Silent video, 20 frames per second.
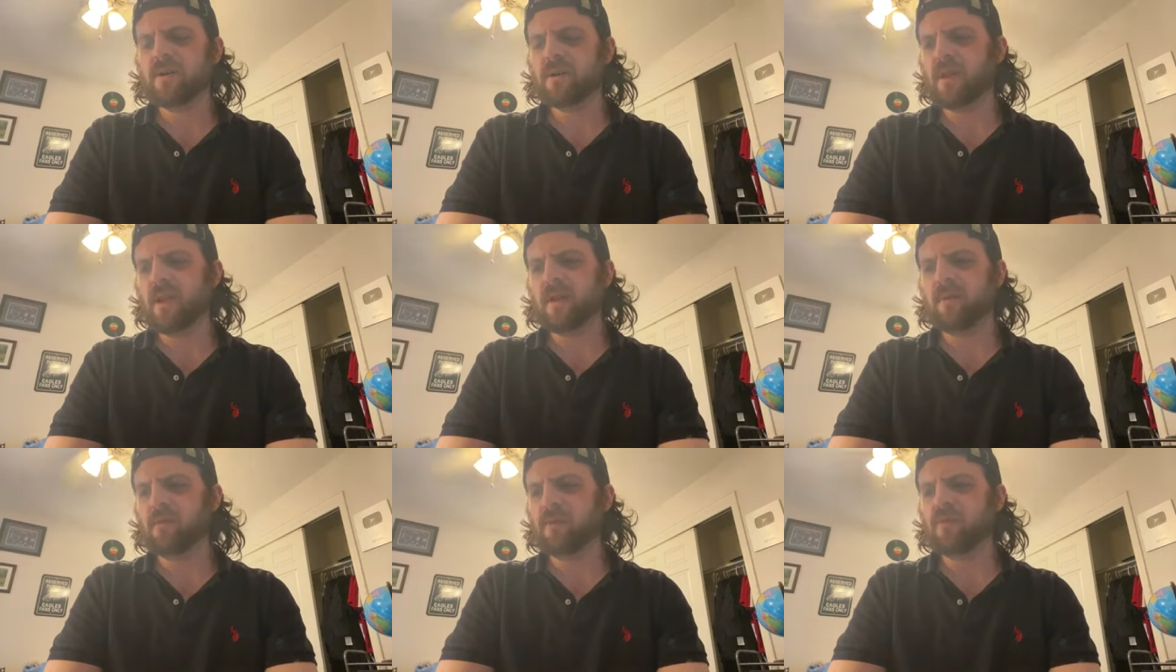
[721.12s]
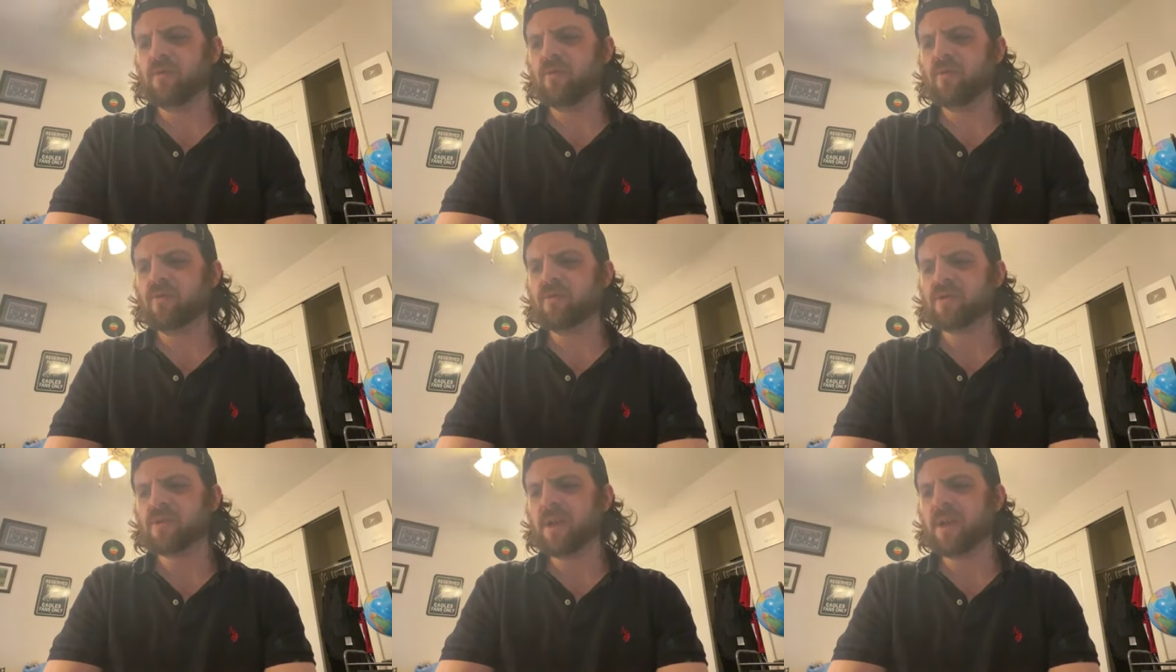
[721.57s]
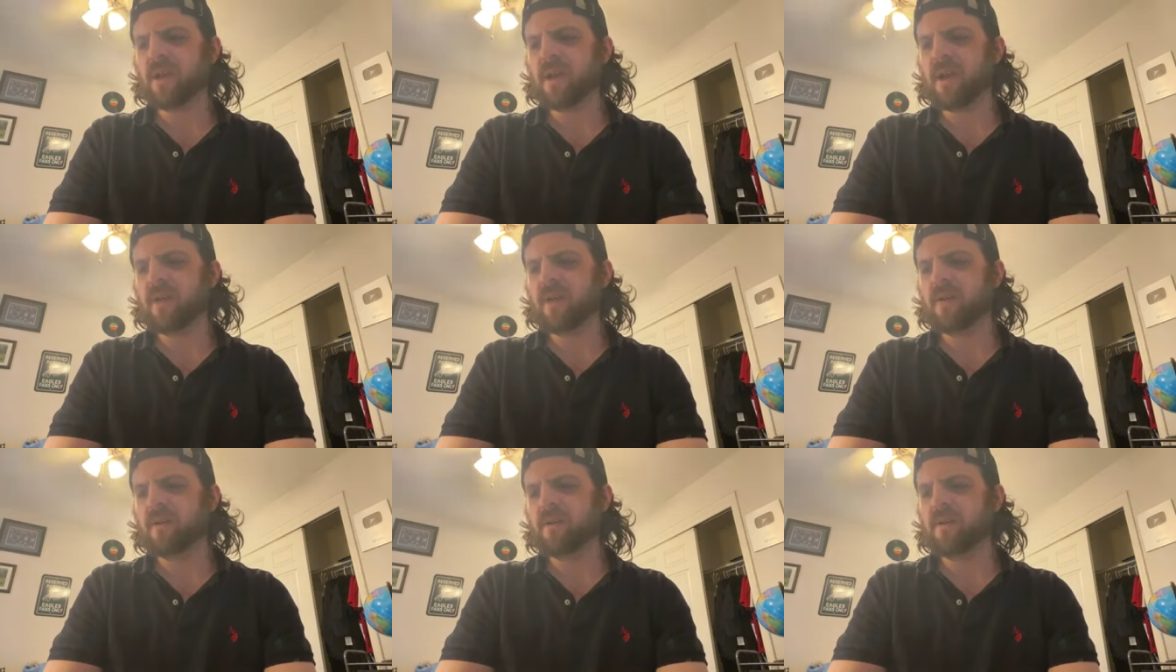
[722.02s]
anybody who was like,
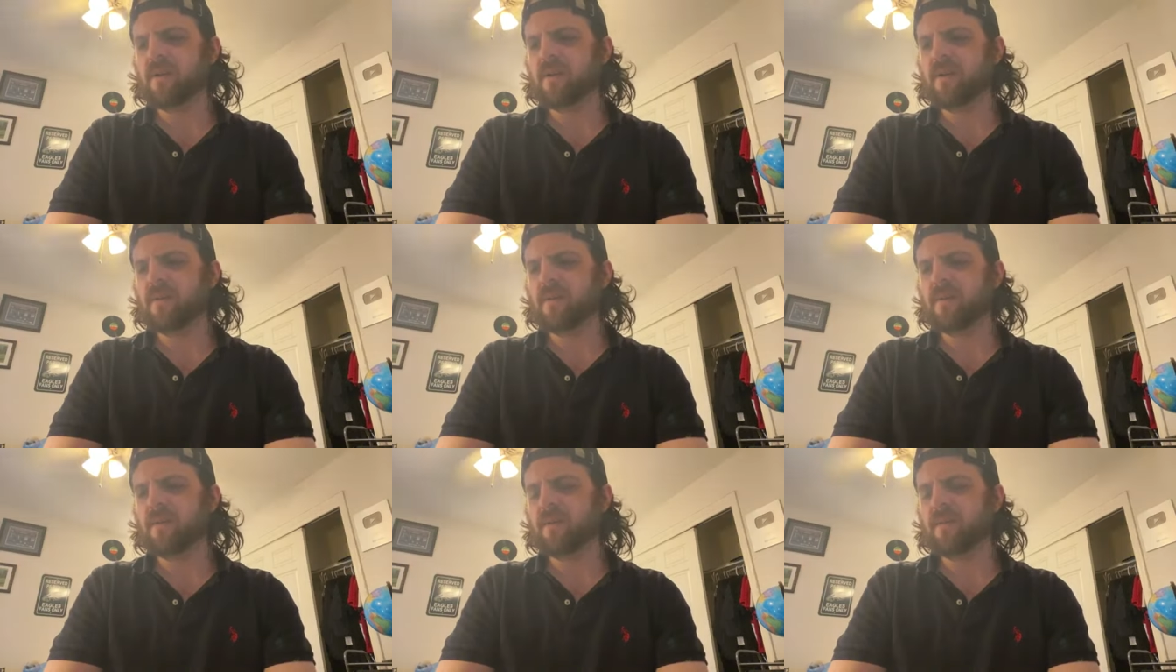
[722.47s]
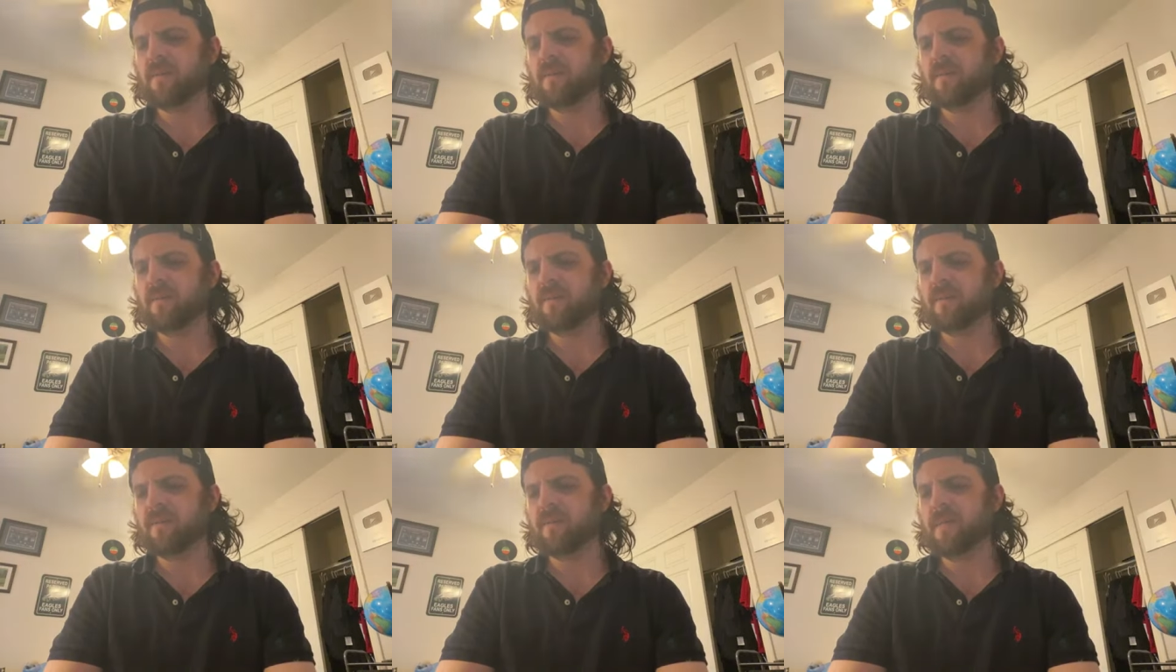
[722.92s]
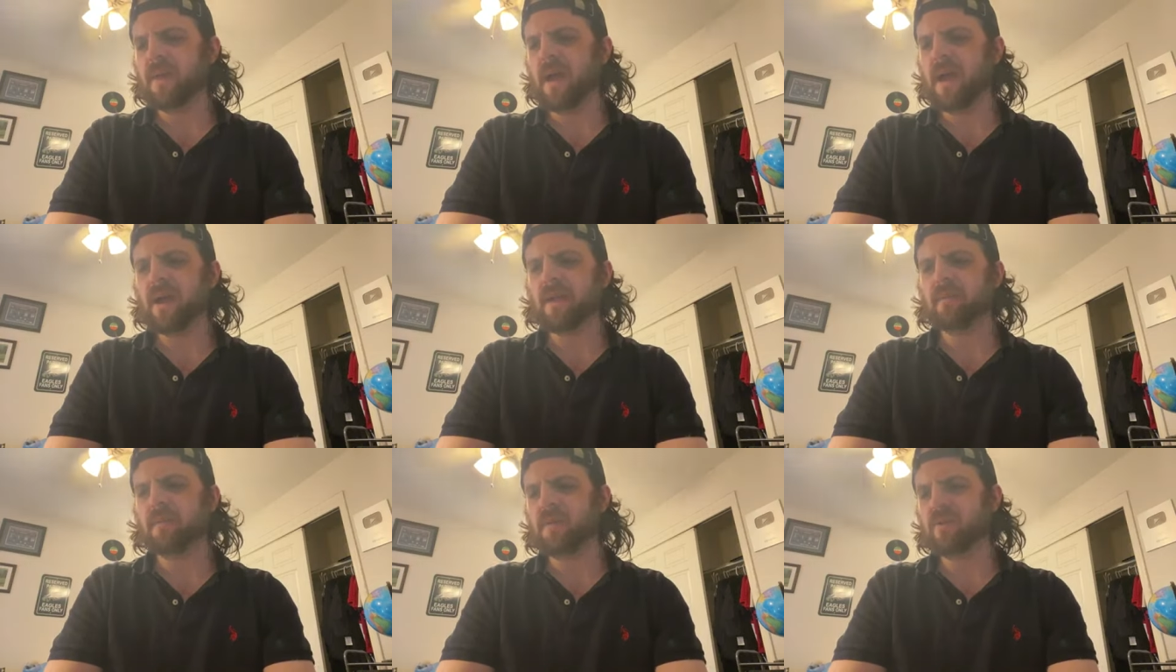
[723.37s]
you know,
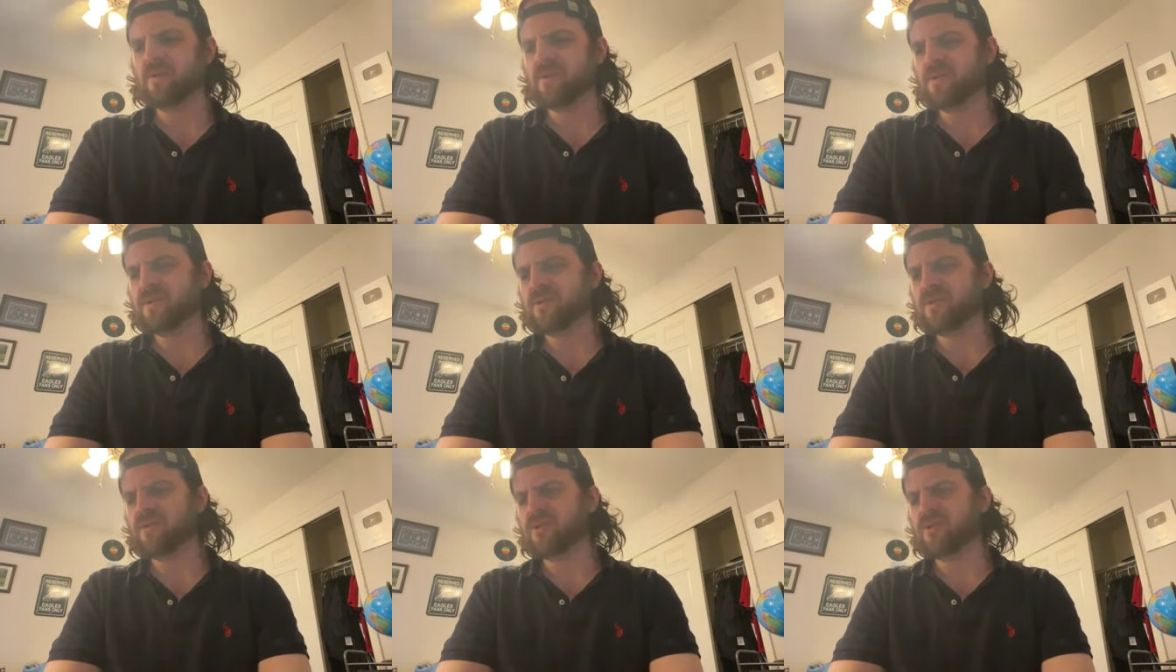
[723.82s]
mad at me was,